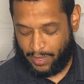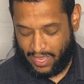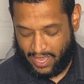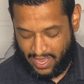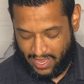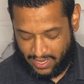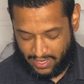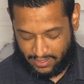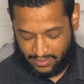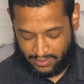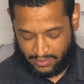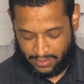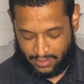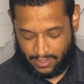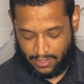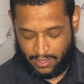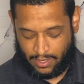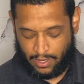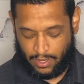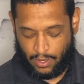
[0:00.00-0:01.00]
peace
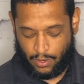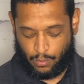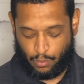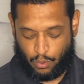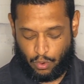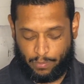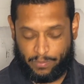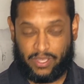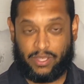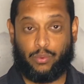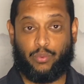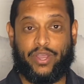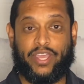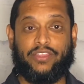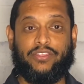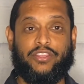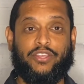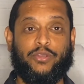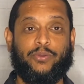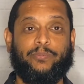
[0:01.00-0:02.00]
will be
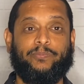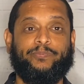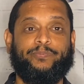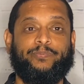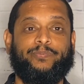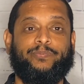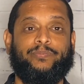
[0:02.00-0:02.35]
with you."